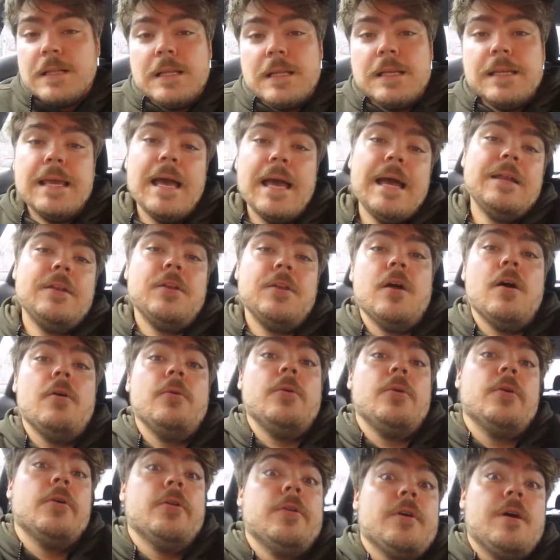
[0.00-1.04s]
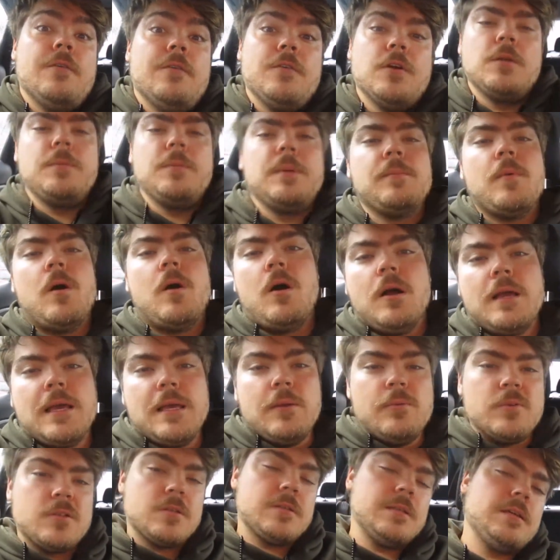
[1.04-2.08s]
yeah, no good. I've got a big
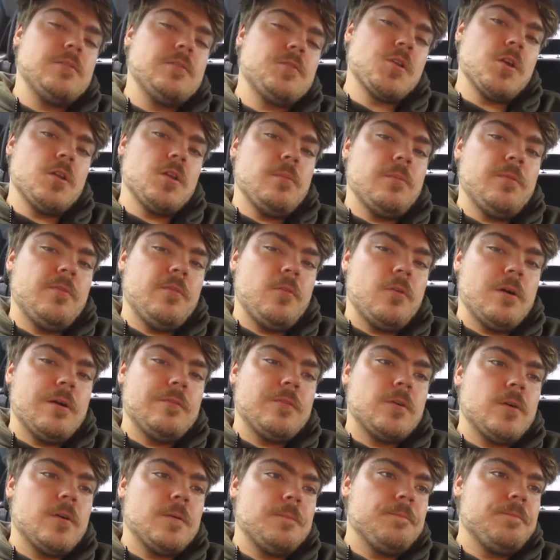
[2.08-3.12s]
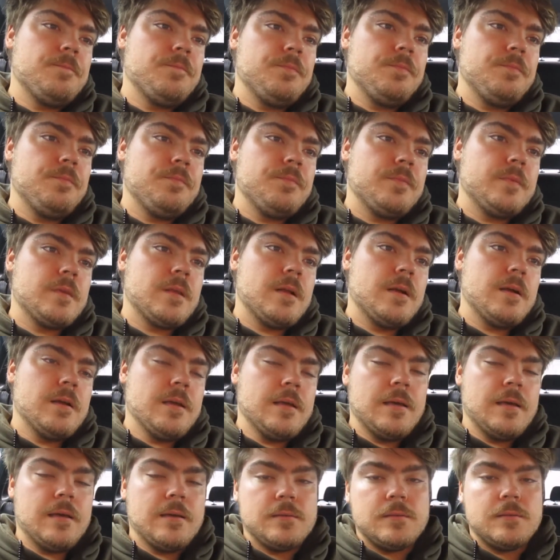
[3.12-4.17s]
marquee, which I think I've shown you before, haven't I?
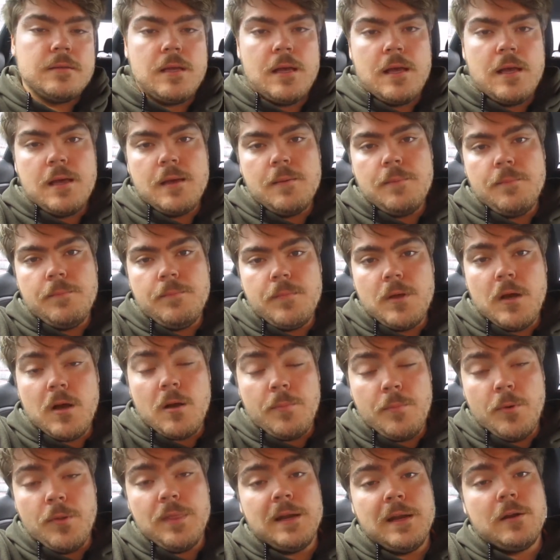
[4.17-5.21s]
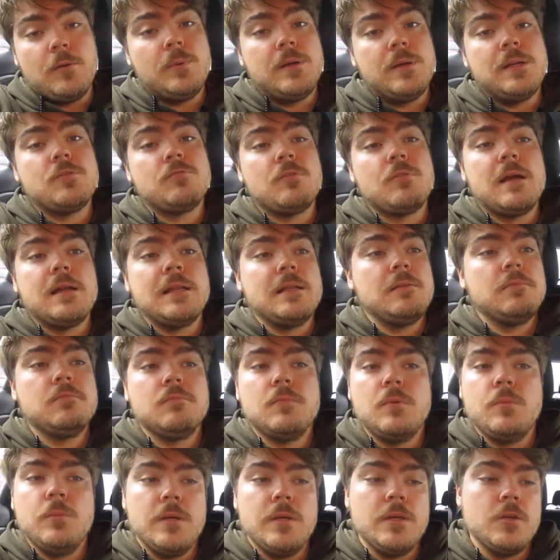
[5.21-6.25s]
Yeah, um, I'll put that up when it's raining,
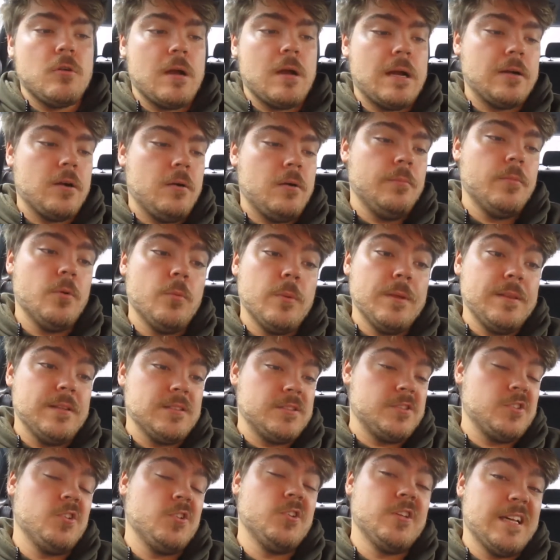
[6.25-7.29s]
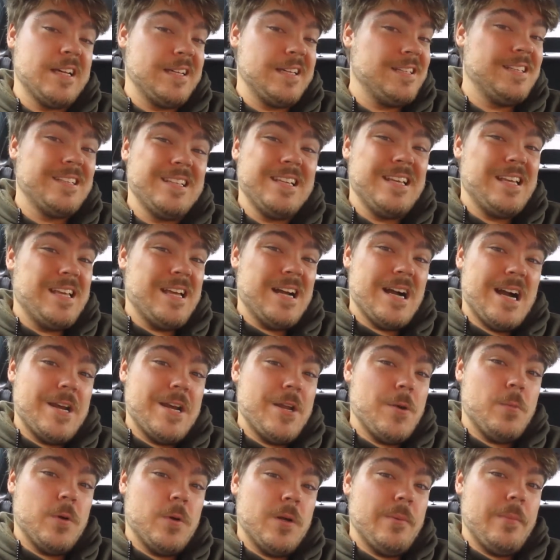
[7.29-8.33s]
we can crack on, but when there's thunder, I
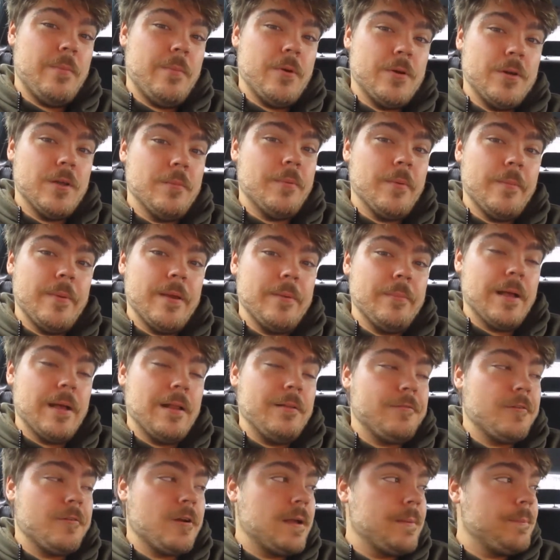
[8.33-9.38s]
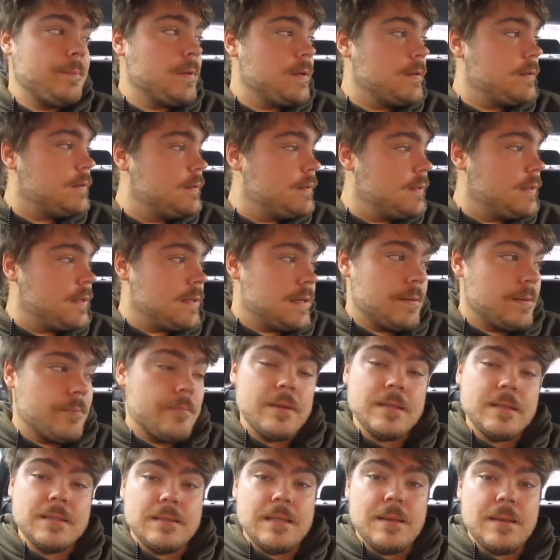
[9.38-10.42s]
don't want to be putting up a big metal frame and
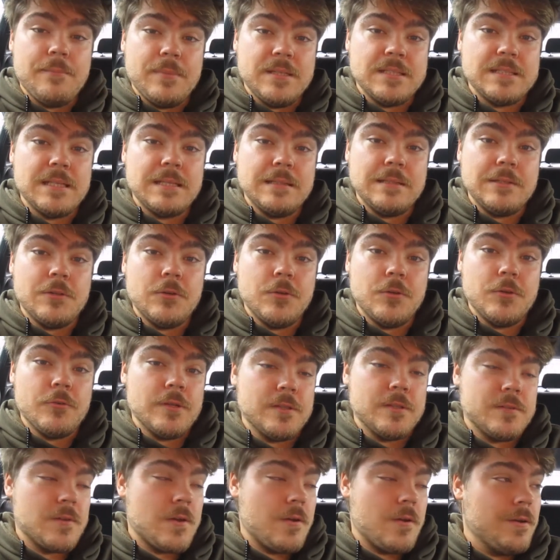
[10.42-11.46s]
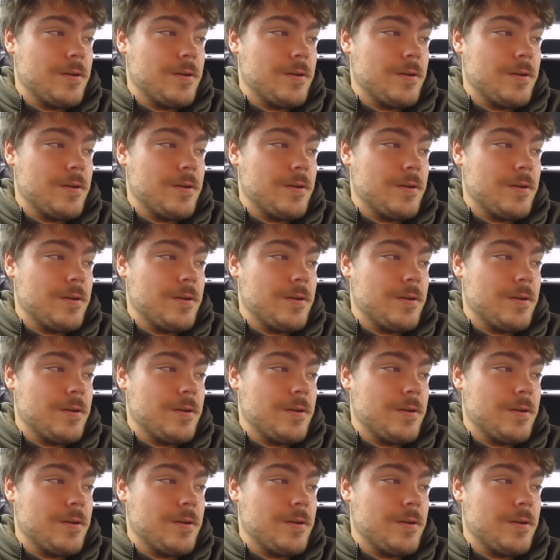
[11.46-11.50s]
then be standing under it, so